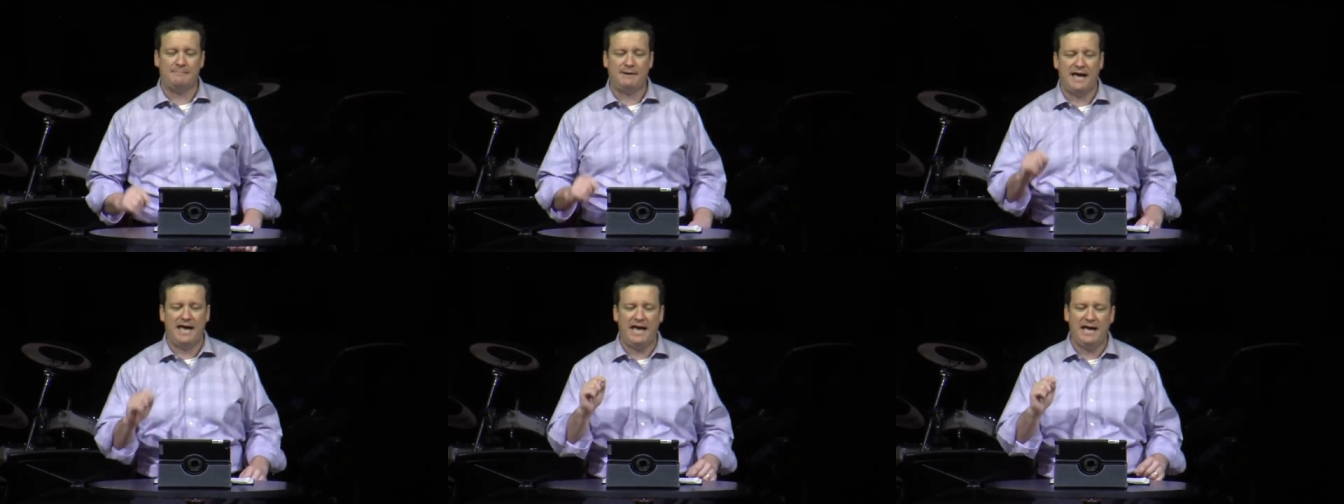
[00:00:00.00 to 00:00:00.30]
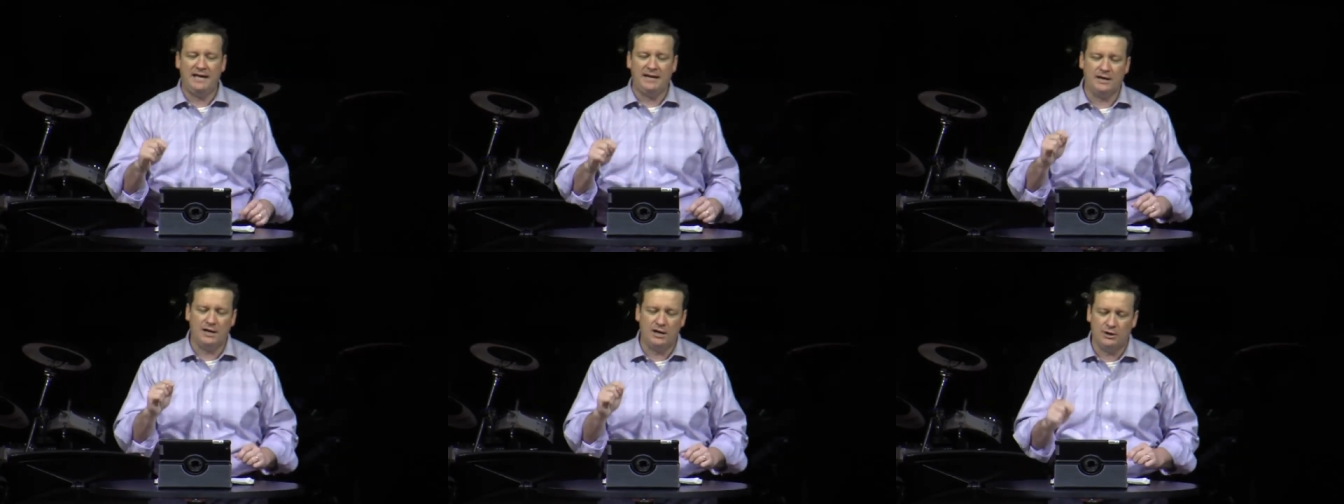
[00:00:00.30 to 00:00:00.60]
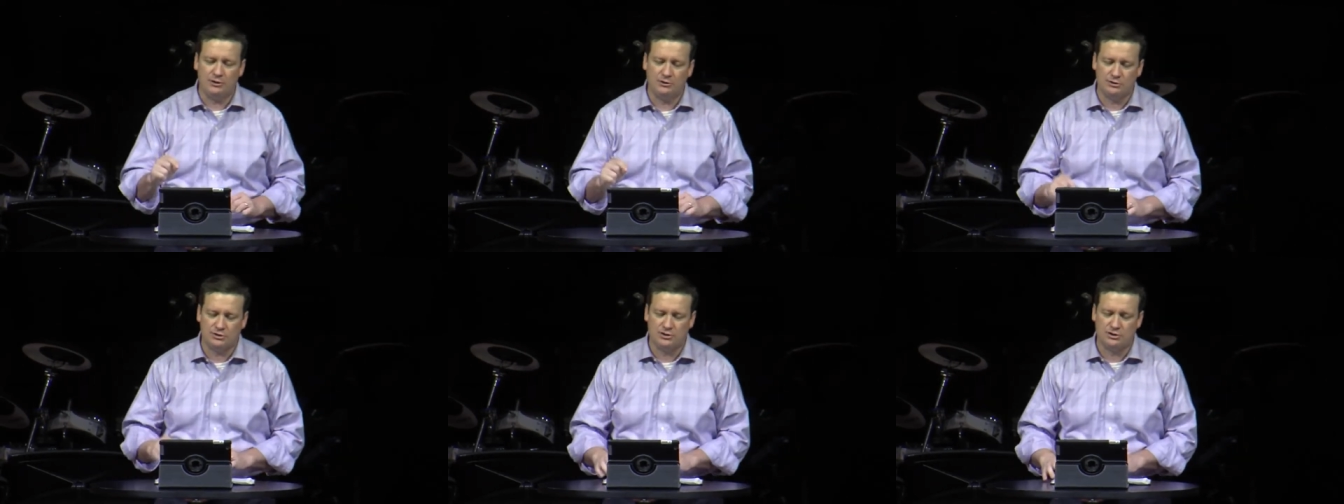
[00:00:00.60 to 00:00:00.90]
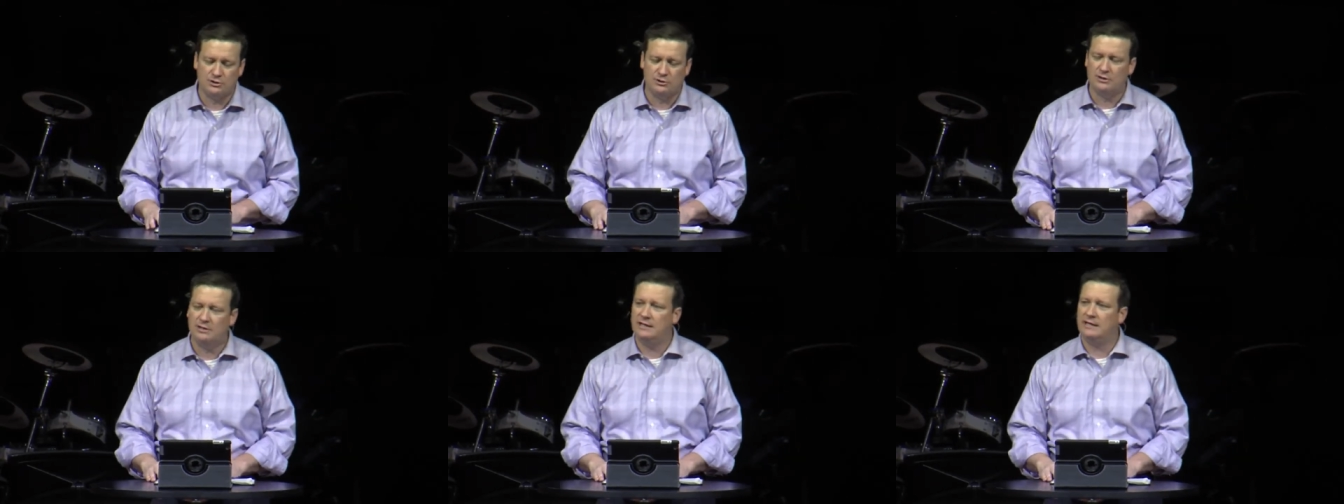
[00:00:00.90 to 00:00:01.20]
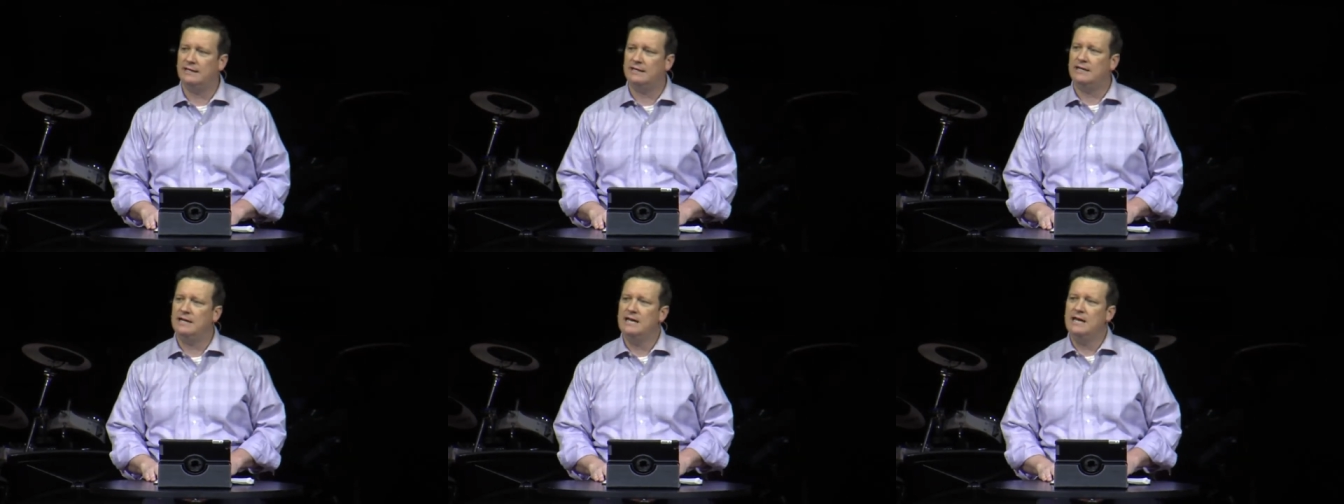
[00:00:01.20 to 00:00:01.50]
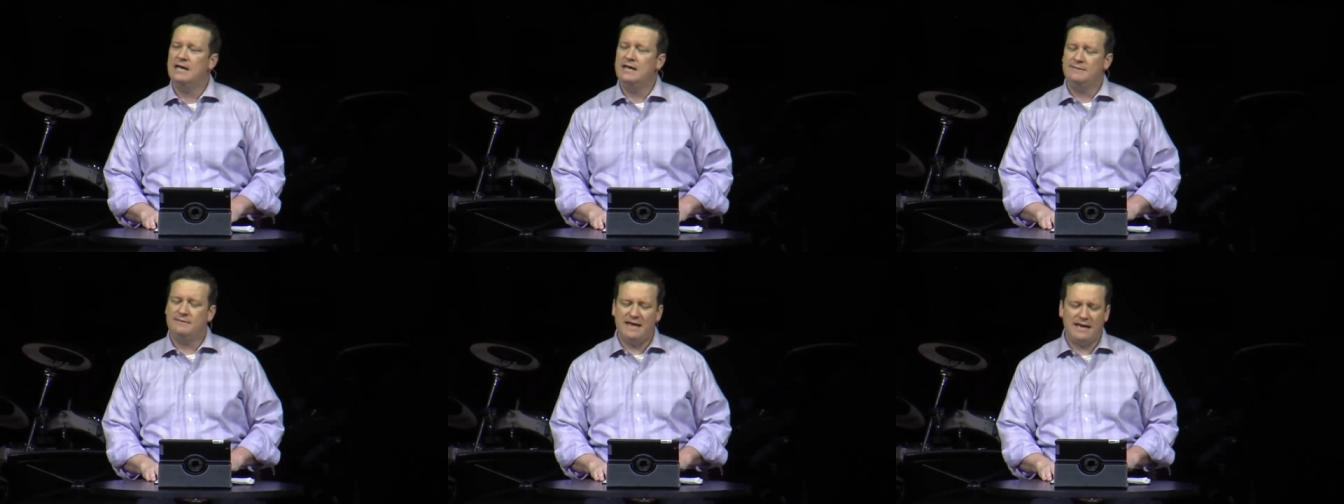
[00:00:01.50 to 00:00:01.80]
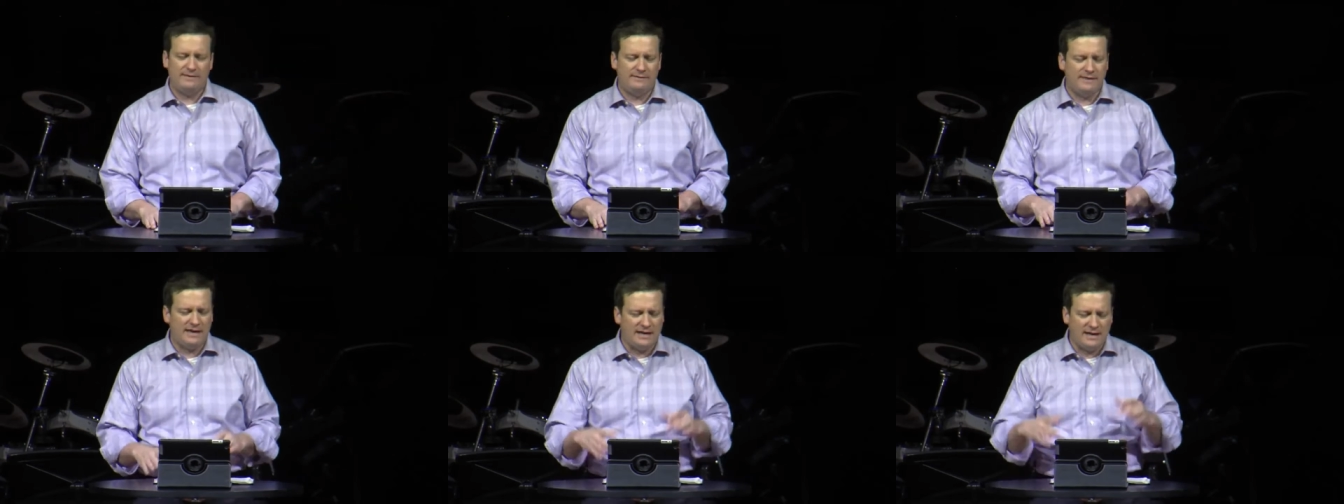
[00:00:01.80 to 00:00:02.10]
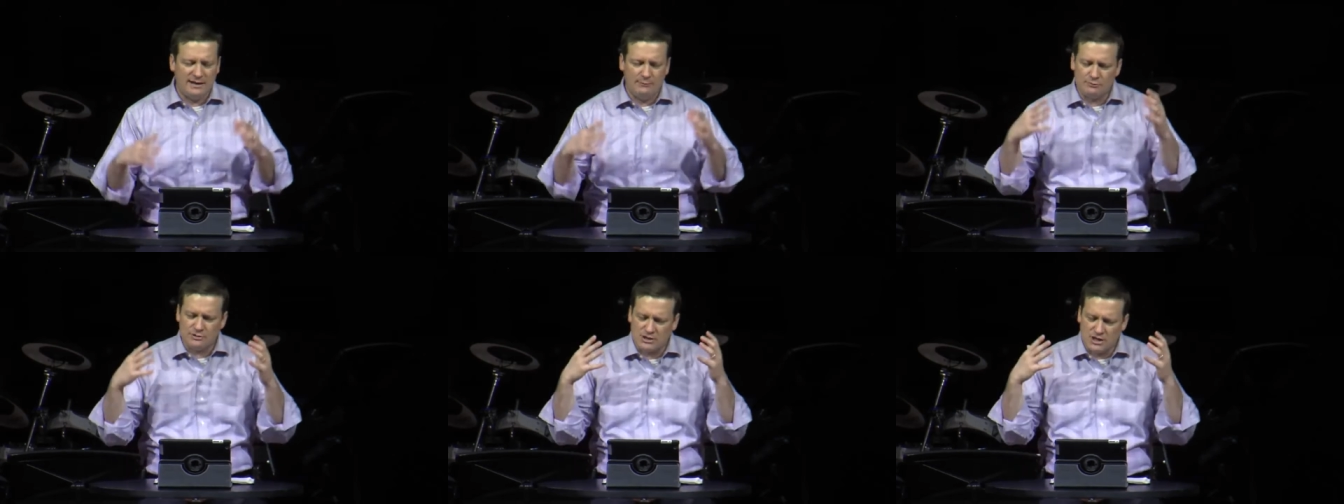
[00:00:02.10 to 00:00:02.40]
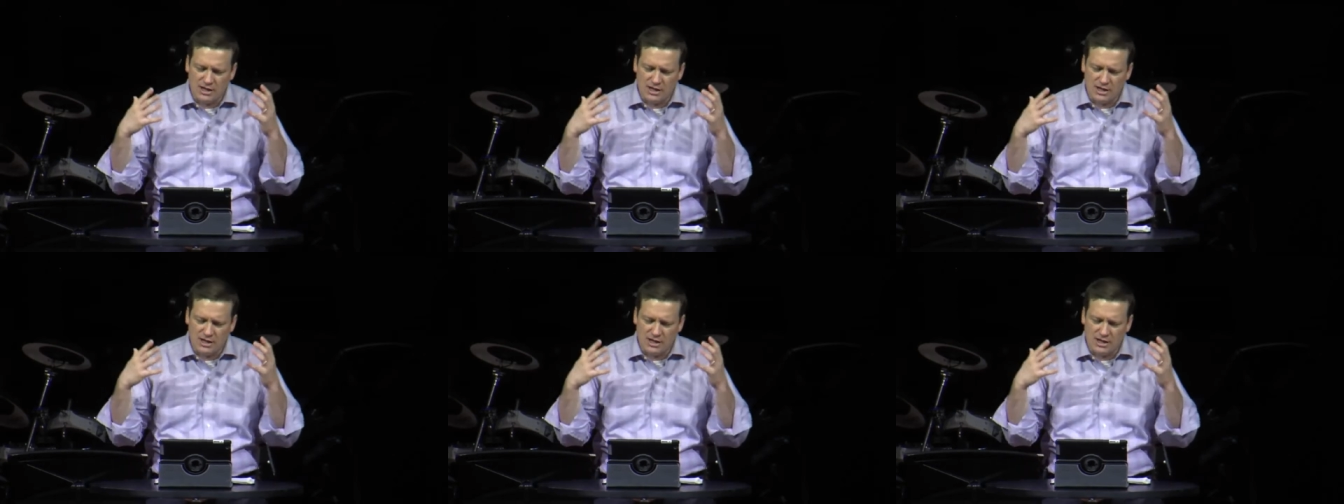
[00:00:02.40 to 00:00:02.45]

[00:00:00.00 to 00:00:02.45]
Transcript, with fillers: But Hannah understood that, that it, was,